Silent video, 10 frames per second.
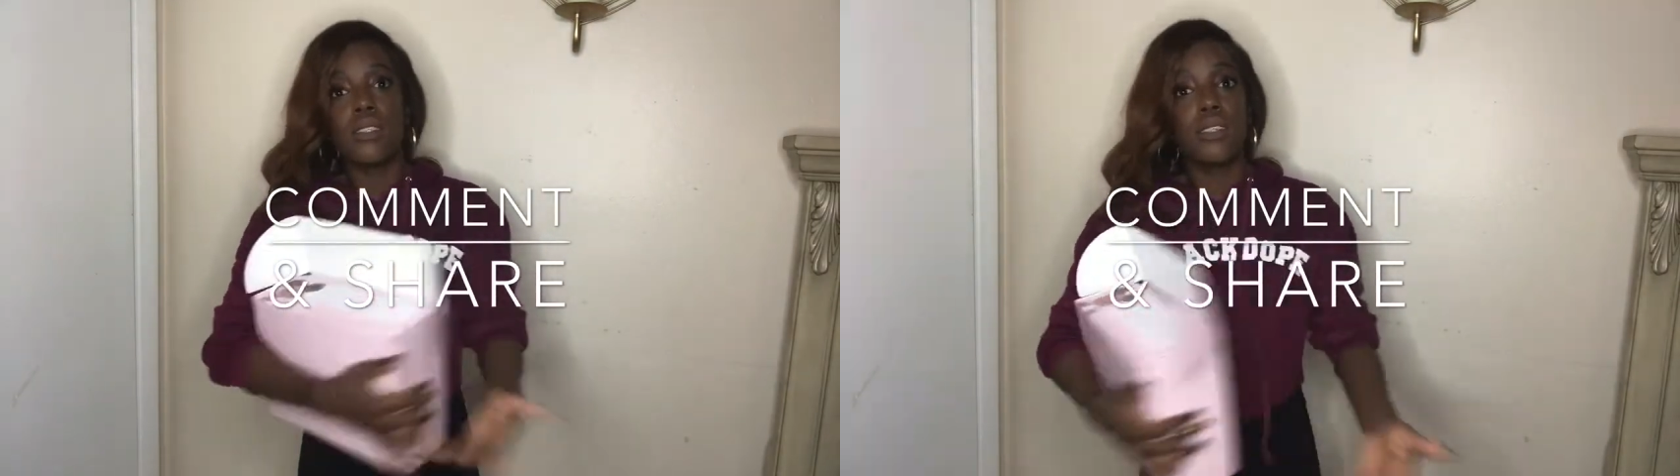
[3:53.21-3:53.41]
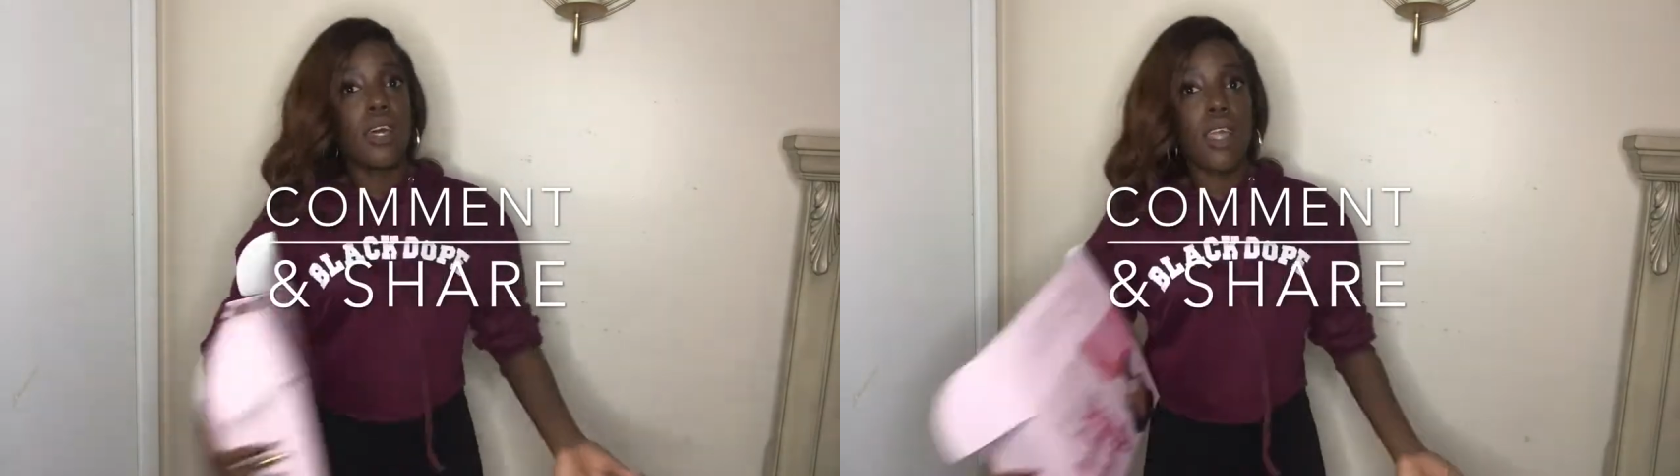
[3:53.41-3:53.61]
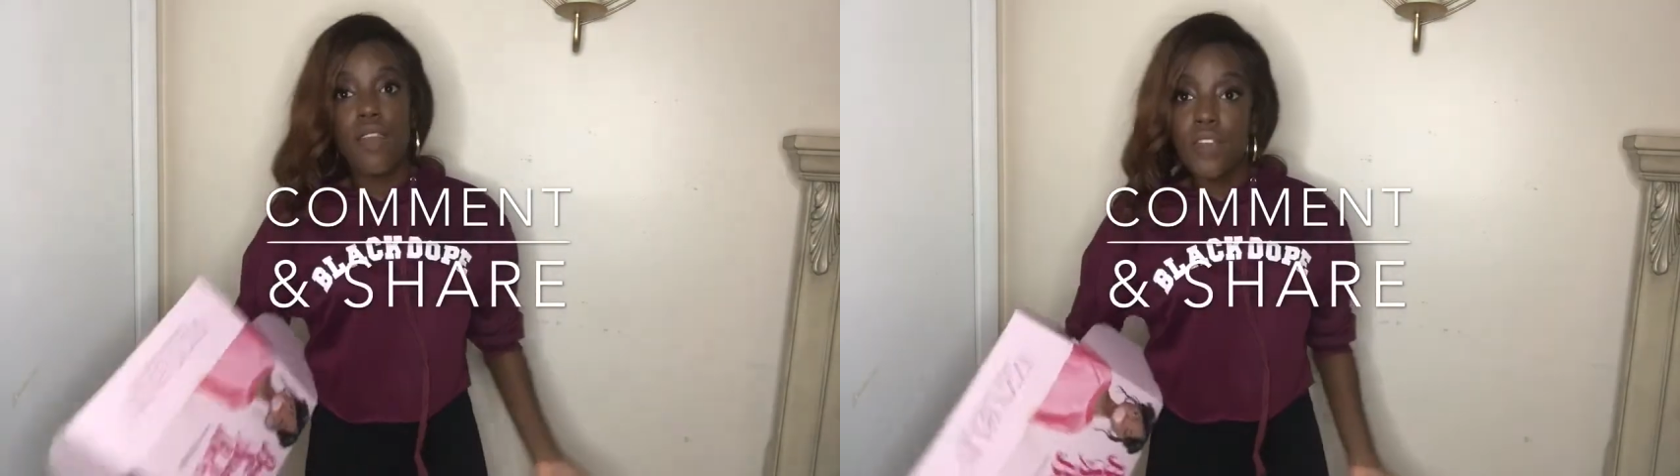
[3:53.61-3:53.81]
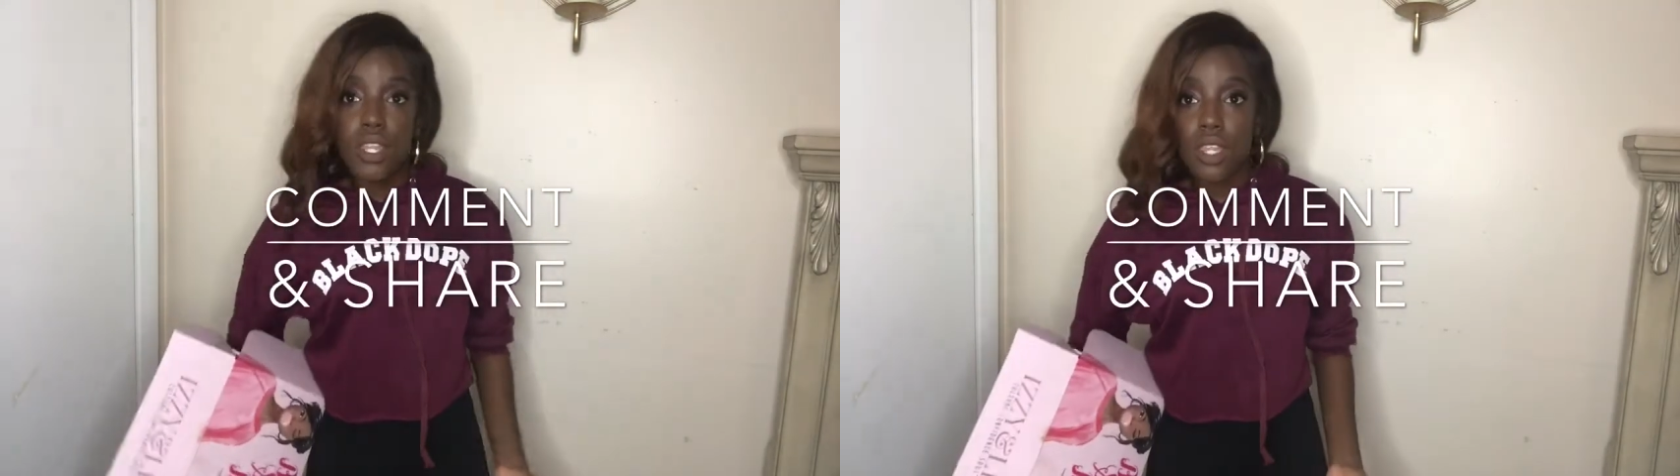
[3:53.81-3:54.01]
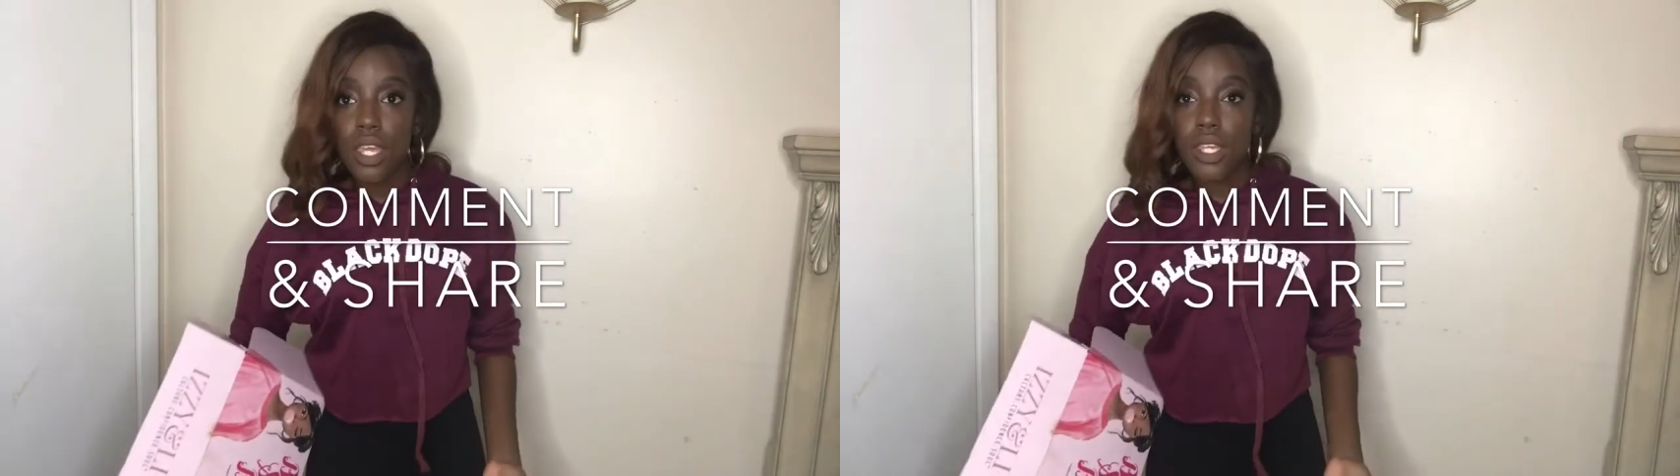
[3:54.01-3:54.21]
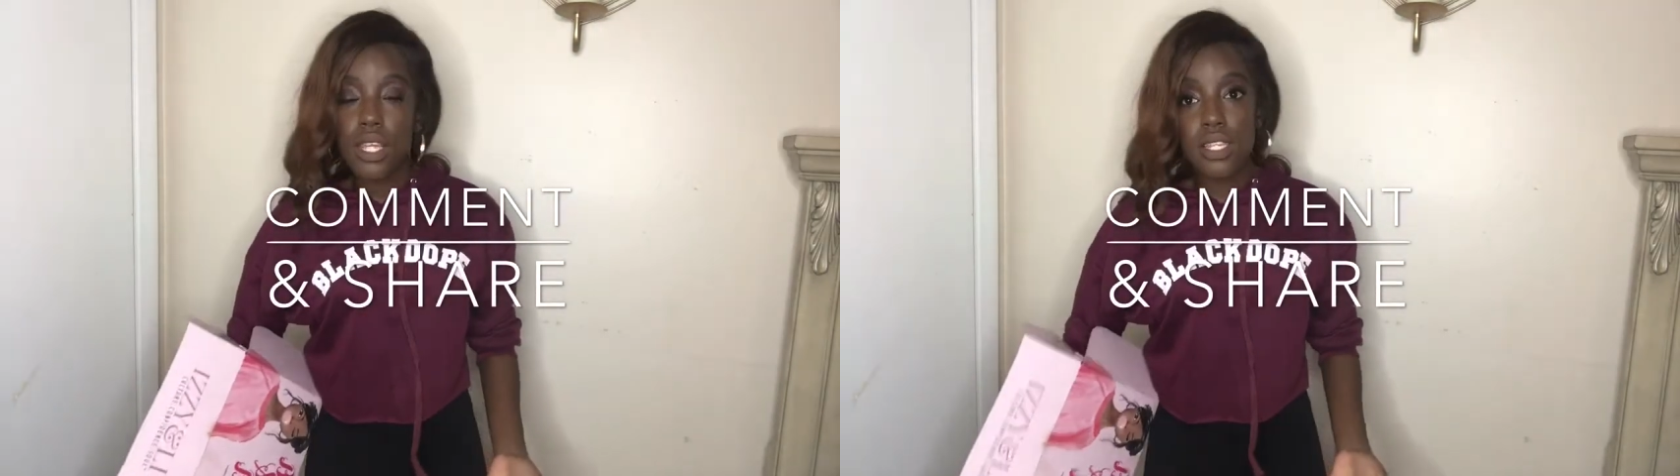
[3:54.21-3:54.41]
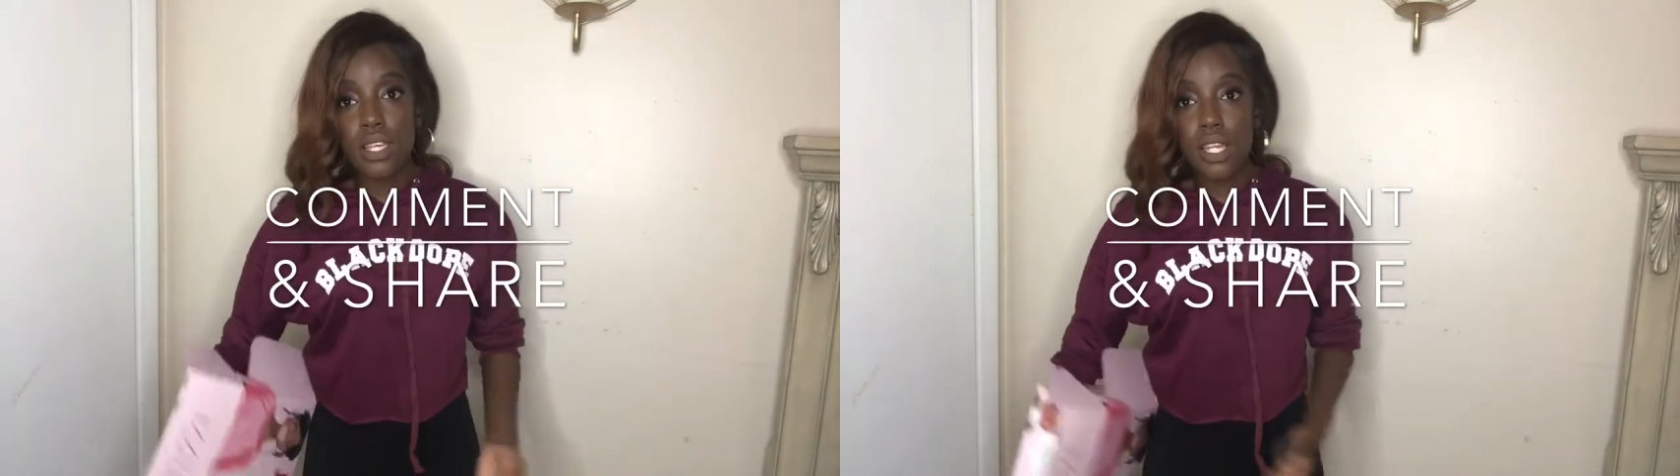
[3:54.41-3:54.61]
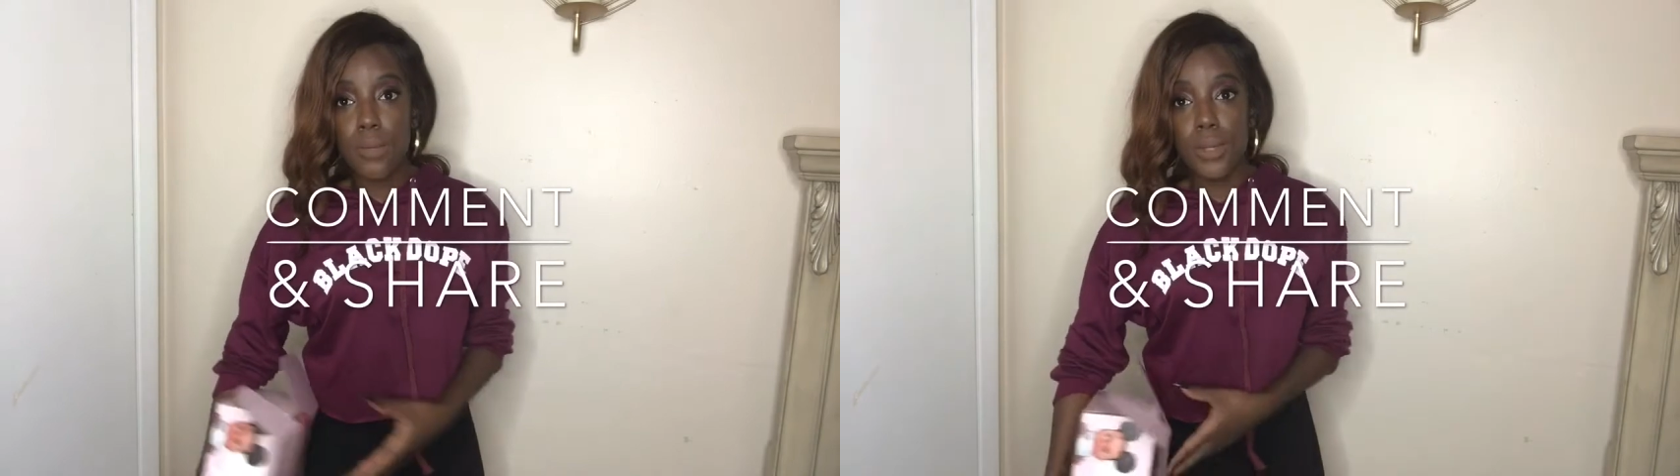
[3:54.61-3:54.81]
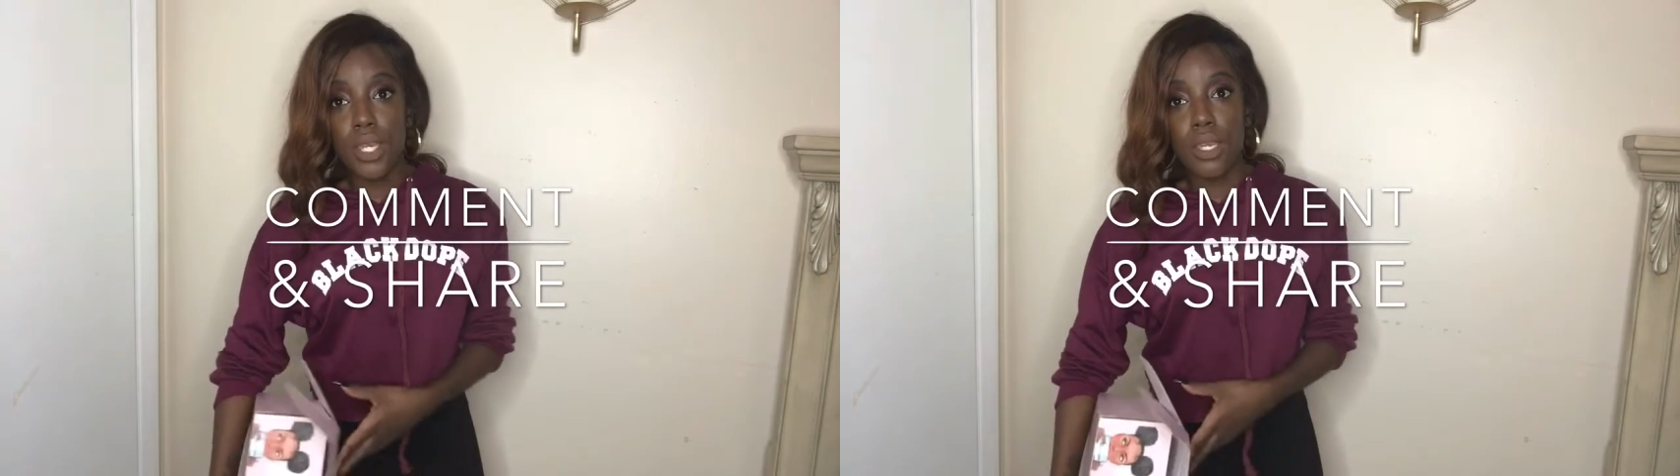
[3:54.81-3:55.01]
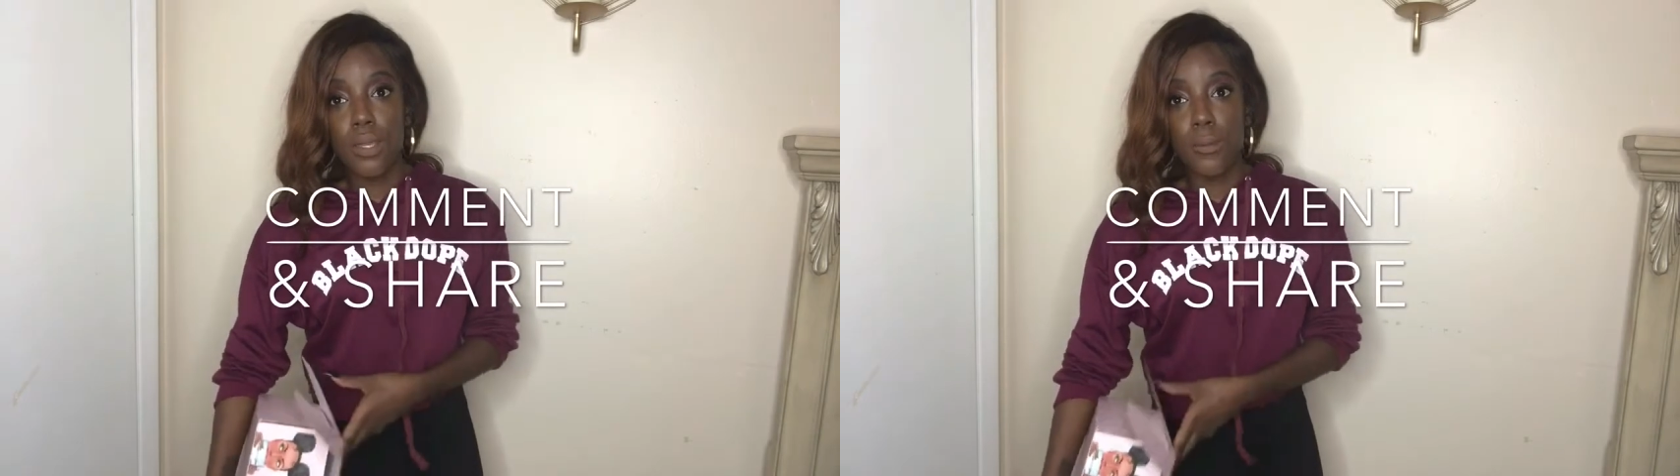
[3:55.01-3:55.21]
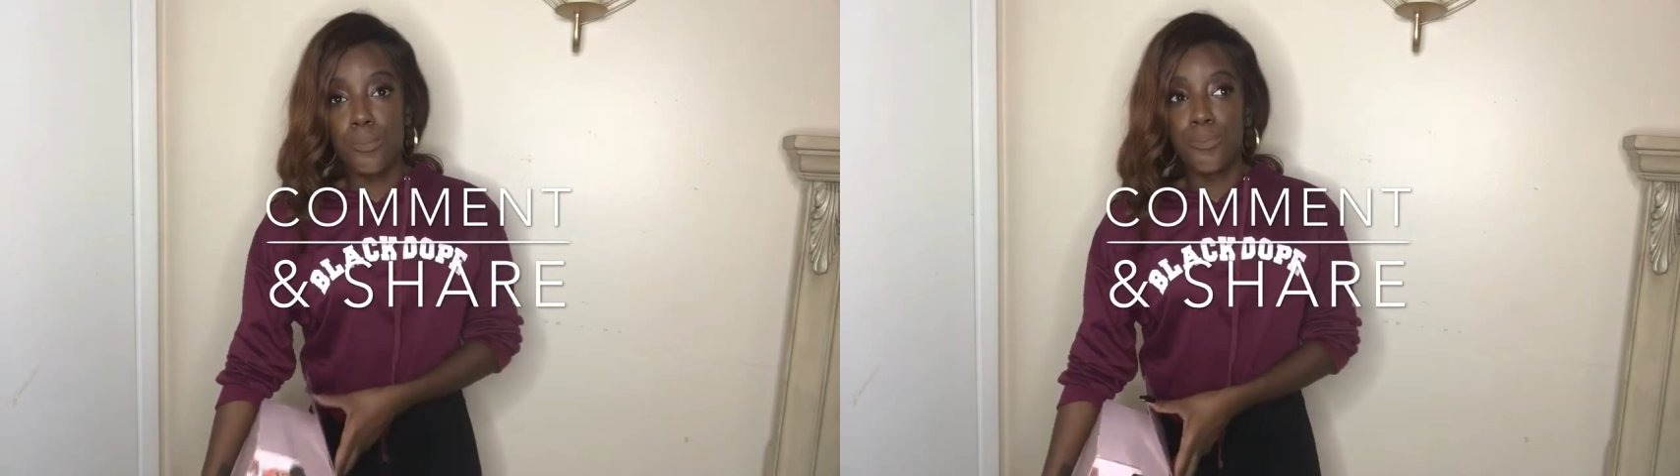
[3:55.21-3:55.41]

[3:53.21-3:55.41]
it's not everything that's going to be